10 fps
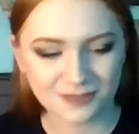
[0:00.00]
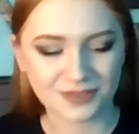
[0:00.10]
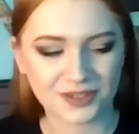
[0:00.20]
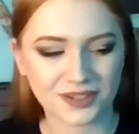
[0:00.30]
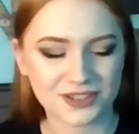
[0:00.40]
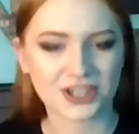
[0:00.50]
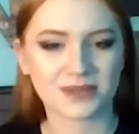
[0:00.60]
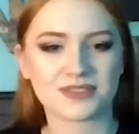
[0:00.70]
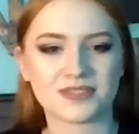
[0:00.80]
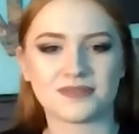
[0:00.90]
for
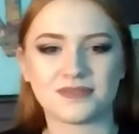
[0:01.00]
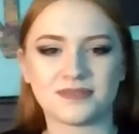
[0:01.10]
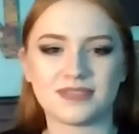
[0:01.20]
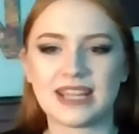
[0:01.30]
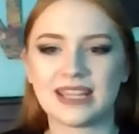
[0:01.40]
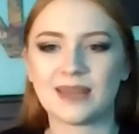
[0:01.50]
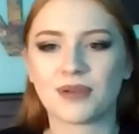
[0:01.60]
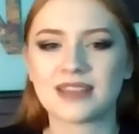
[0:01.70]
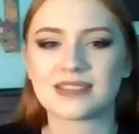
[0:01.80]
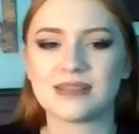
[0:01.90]
terms of taking
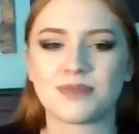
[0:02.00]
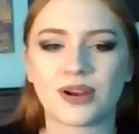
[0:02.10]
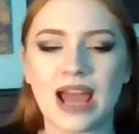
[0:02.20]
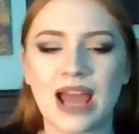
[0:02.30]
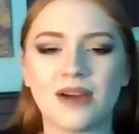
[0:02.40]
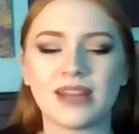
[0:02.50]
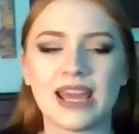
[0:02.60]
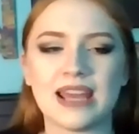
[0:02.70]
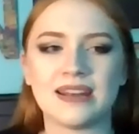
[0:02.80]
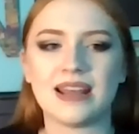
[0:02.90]
breaks and burnout
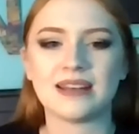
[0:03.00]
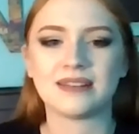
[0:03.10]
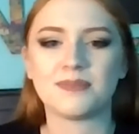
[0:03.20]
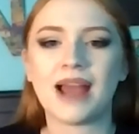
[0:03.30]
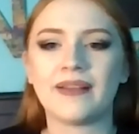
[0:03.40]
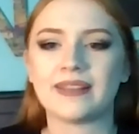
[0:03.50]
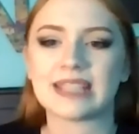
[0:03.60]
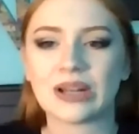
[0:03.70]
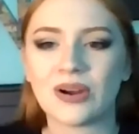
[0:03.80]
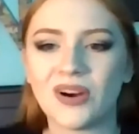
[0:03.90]
and balancing
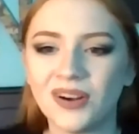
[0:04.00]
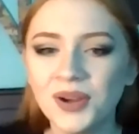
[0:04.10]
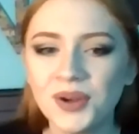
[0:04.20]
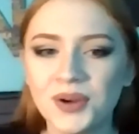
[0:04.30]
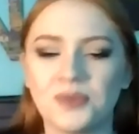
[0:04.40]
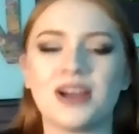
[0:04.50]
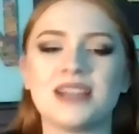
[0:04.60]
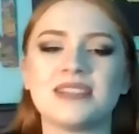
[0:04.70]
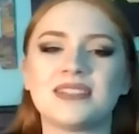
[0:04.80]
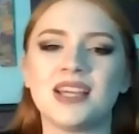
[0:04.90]
it all,
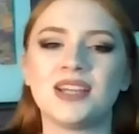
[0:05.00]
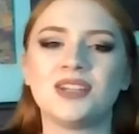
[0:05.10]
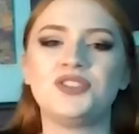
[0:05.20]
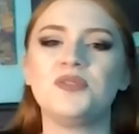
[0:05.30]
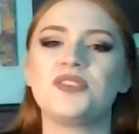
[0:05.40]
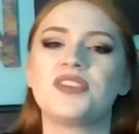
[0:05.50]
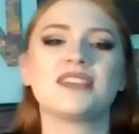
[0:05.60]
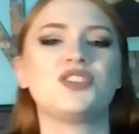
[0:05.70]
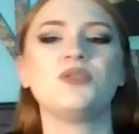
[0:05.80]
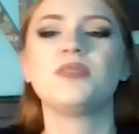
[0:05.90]
was do the things
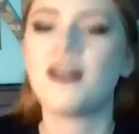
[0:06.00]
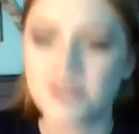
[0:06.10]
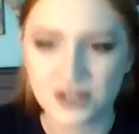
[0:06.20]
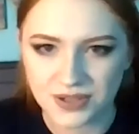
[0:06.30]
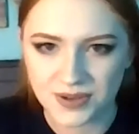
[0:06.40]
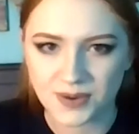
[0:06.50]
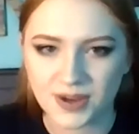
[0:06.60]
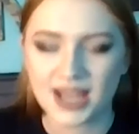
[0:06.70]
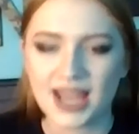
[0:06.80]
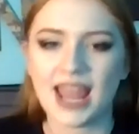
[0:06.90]
that you love to do.
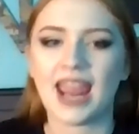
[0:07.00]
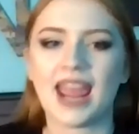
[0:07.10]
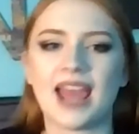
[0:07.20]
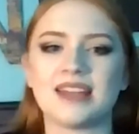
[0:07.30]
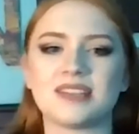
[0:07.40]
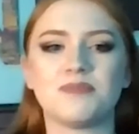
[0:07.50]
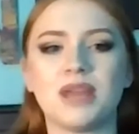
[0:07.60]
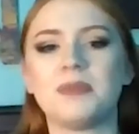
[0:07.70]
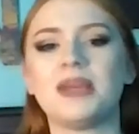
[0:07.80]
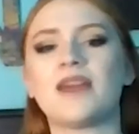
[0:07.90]
And
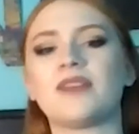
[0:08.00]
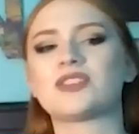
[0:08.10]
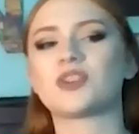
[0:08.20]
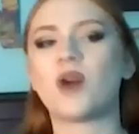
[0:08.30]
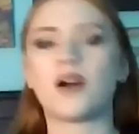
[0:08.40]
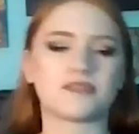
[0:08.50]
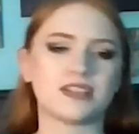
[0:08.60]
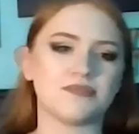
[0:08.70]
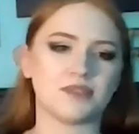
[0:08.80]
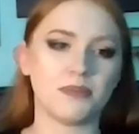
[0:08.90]
maybe every so
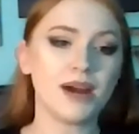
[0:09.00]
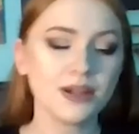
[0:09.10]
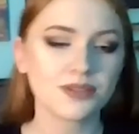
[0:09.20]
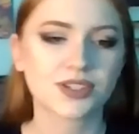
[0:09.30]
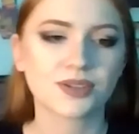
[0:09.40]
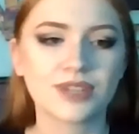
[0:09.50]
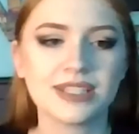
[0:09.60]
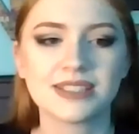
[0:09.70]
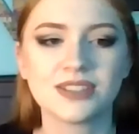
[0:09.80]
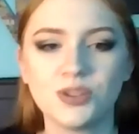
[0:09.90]
often, for milestone
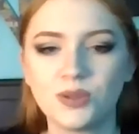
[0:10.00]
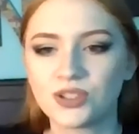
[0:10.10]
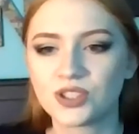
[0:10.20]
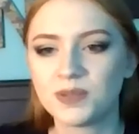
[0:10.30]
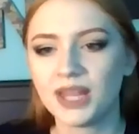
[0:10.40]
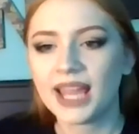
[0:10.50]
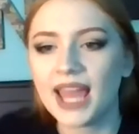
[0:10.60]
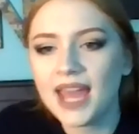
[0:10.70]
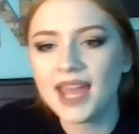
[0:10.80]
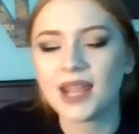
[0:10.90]
reasons, you could just be like,
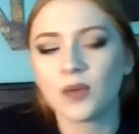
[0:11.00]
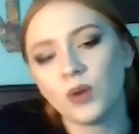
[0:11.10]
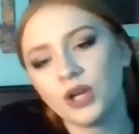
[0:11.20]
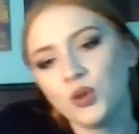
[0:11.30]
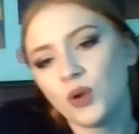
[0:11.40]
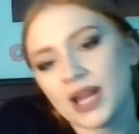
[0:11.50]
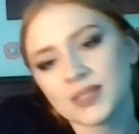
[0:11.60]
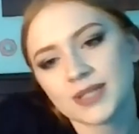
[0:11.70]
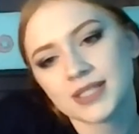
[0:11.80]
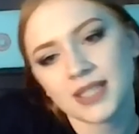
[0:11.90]
hey, what do you guys
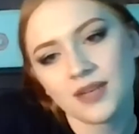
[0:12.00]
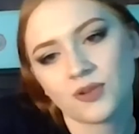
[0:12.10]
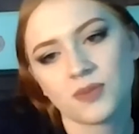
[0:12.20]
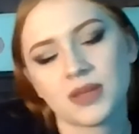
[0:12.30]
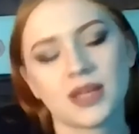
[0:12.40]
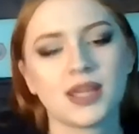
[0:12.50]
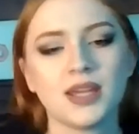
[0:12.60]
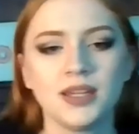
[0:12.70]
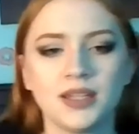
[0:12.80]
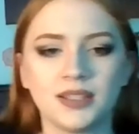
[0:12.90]
want to see from me?
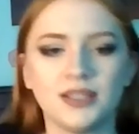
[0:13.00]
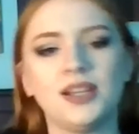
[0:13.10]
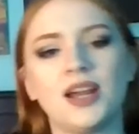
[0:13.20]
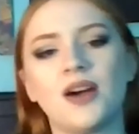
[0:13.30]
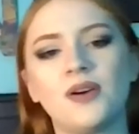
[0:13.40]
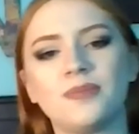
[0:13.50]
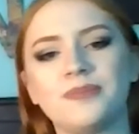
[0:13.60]
And